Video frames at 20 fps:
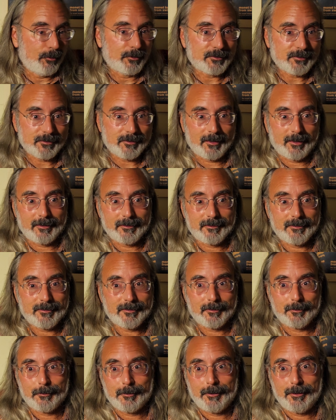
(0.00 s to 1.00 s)
a
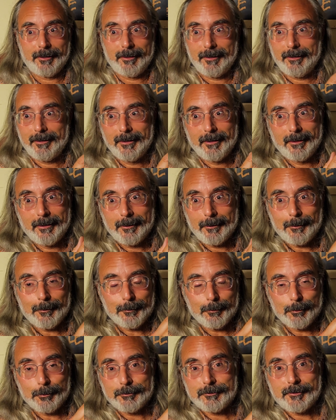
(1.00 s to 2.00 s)
Sansui
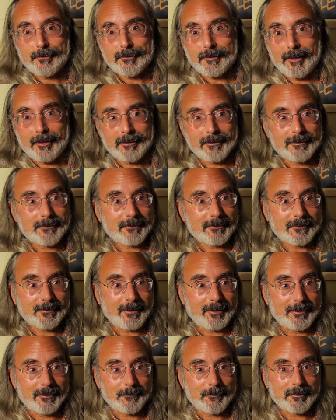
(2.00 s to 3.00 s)
old solid
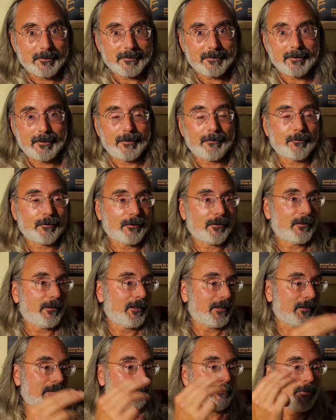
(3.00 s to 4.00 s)
state receiver. I
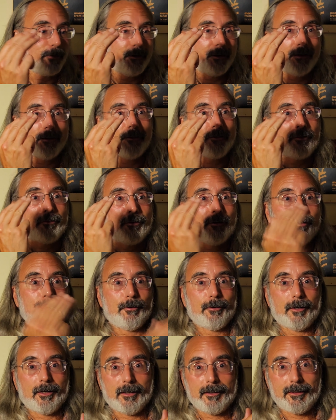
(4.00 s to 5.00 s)
can put it
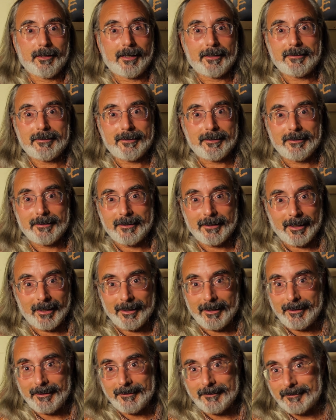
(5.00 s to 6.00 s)
through a
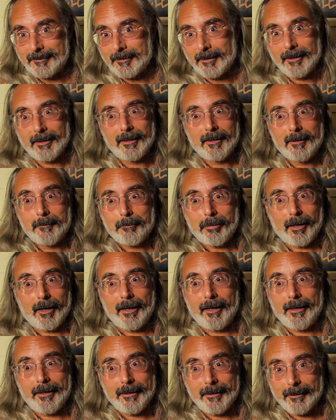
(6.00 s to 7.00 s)
1990s
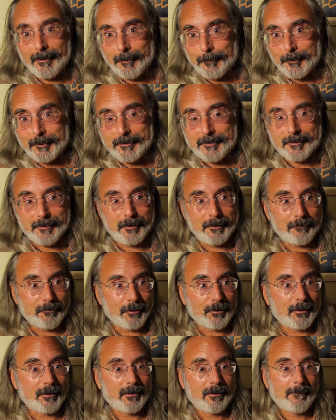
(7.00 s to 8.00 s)
Pioneer
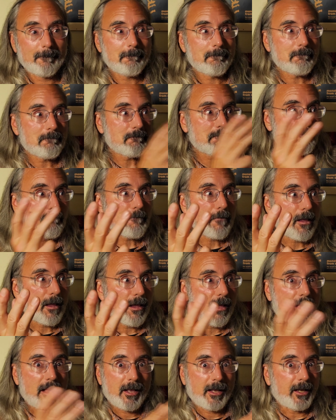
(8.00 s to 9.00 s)
receiver.
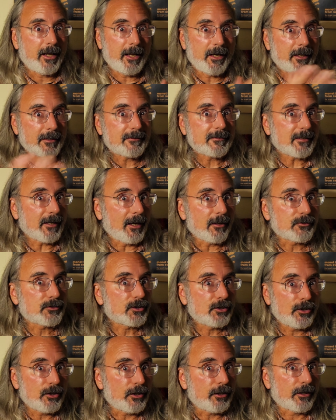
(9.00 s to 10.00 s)
And it sounds
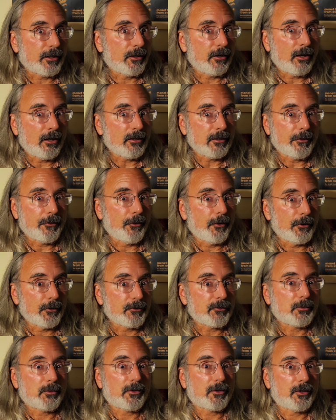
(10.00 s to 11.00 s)
good in all of
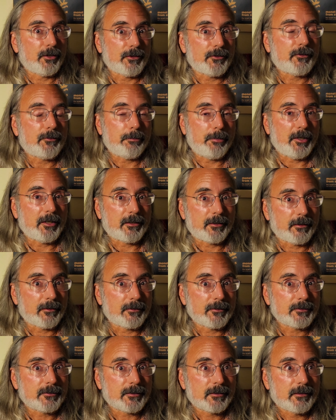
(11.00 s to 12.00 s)
those with good
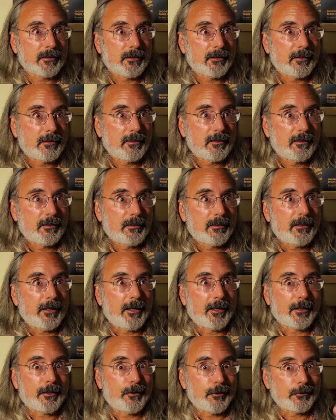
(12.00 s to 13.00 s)
speakers
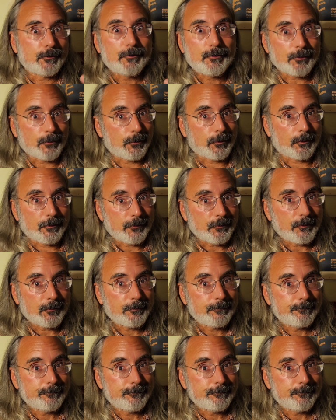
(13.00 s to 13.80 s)
and a good source.